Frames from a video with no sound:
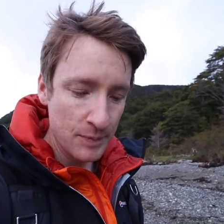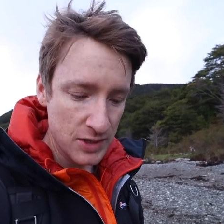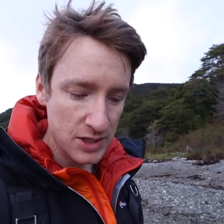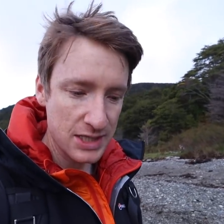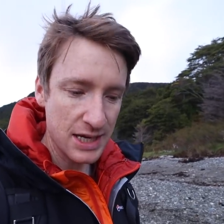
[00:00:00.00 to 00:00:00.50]

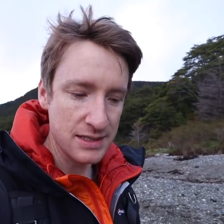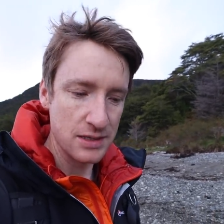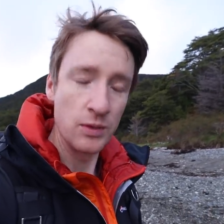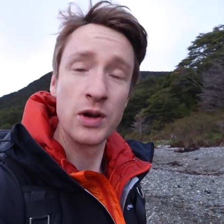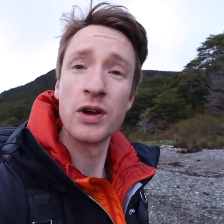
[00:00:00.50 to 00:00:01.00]
there's a
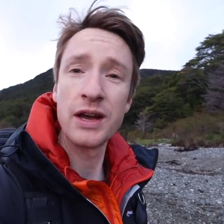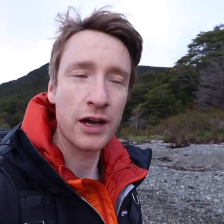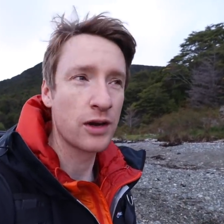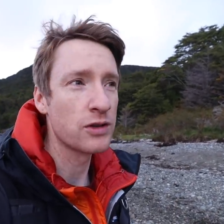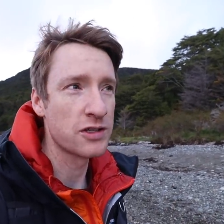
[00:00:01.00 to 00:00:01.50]
chance that we could
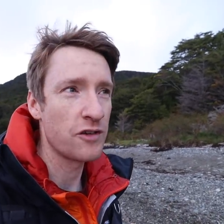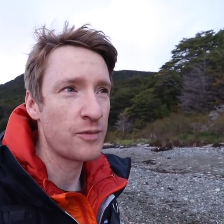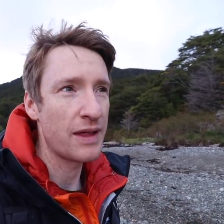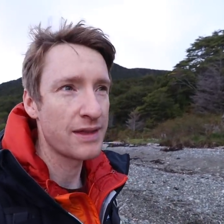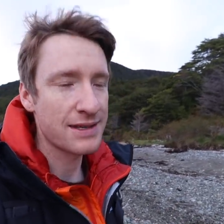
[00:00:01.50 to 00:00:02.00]
get cut off
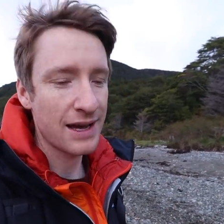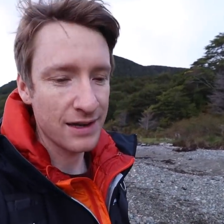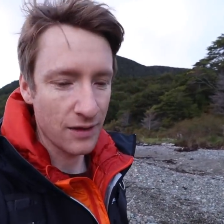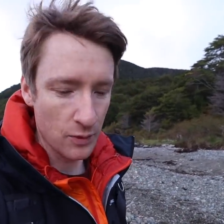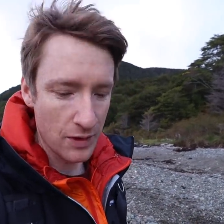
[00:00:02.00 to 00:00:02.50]
by the
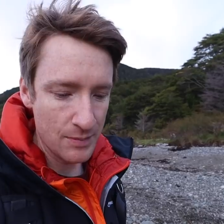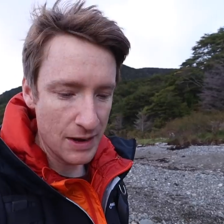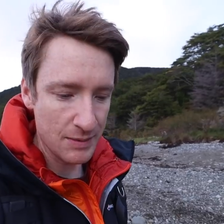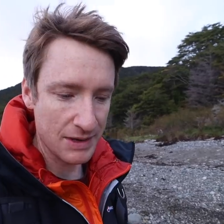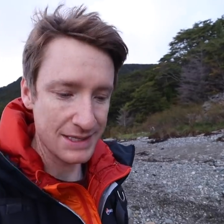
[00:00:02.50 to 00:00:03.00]
tide on the way
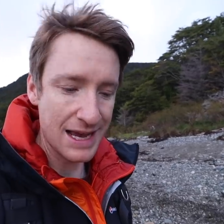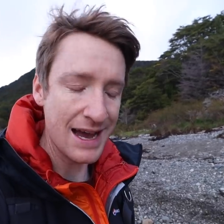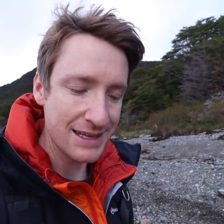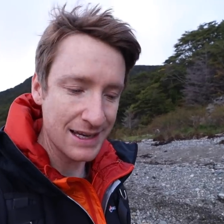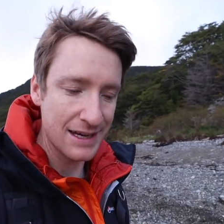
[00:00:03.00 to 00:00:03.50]
back because
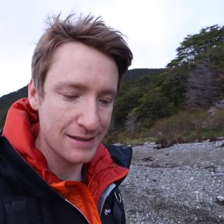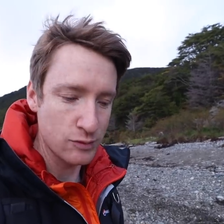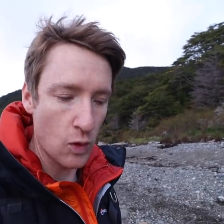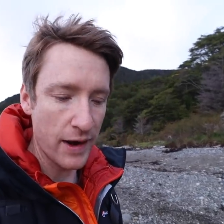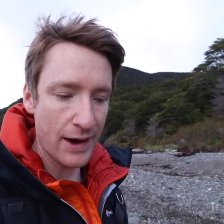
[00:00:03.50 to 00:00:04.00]
high tide
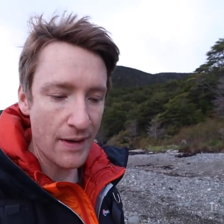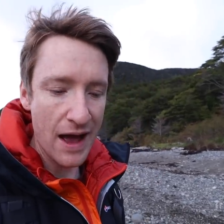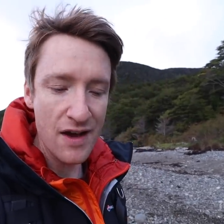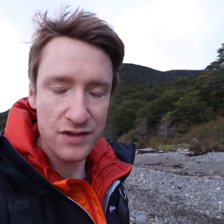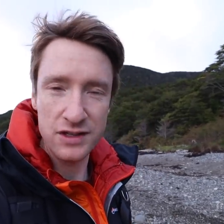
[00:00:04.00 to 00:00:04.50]
is 1 hour
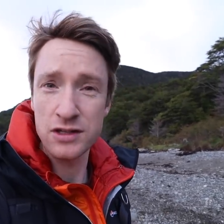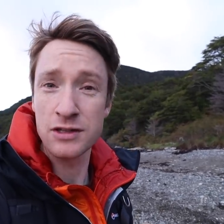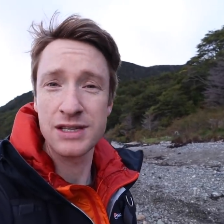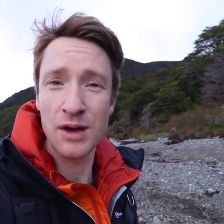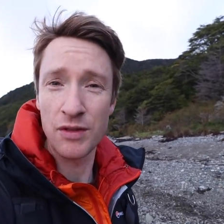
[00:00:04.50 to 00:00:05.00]
after
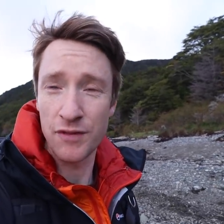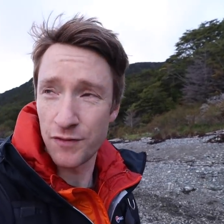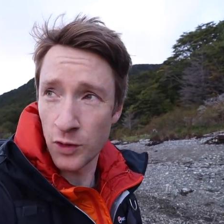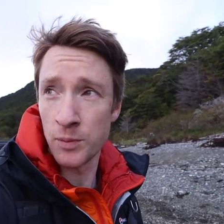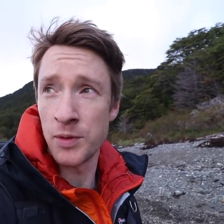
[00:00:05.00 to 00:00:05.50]
sunset with the full